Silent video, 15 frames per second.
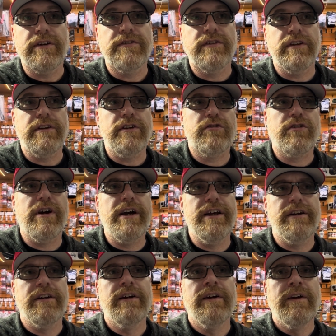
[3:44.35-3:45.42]
Because they try
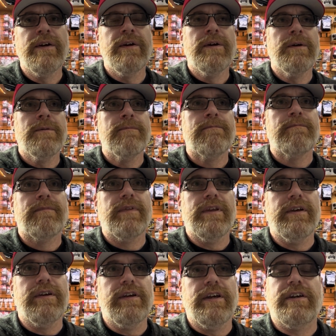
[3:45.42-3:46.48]
and
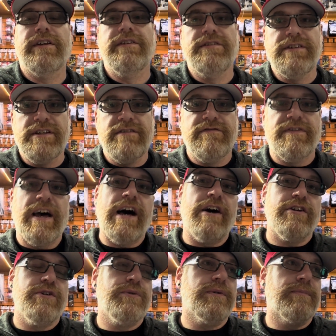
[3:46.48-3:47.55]
it can
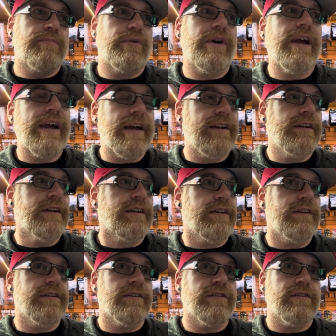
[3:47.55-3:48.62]
devalue a brand. It
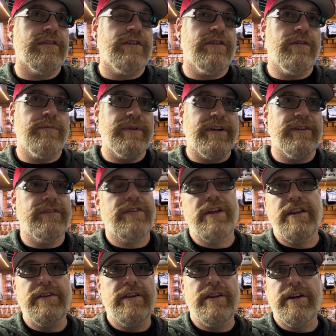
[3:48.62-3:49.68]
can, because
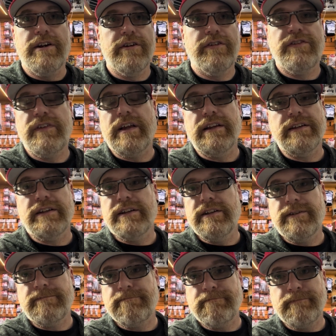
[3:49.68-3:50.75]
then they're selling
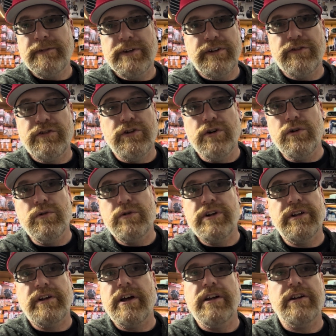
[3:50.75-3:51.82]
it. There's no
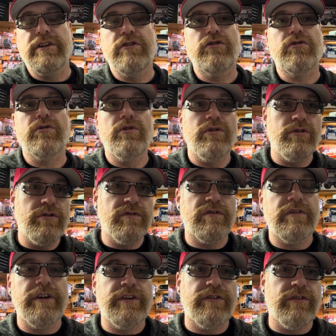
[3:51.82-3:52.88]
kind of control
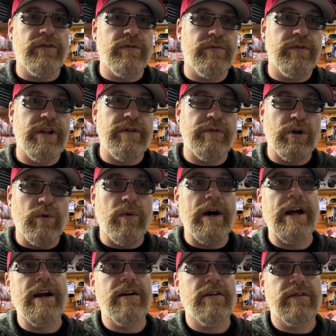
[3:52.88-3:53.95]
over it. So they
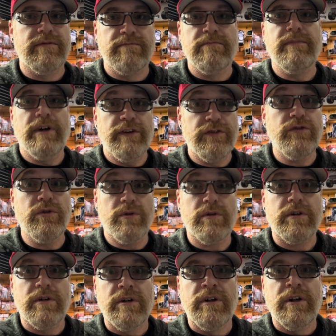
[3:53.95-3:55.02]
require a
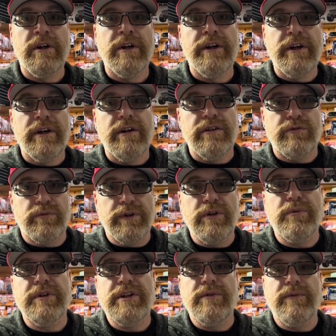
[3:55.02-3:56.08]
store. It's really
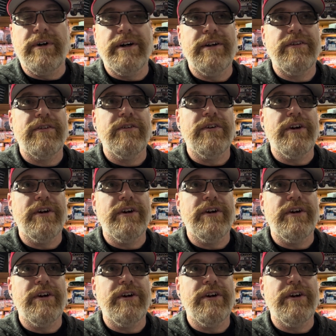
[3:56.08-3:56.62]
what they want.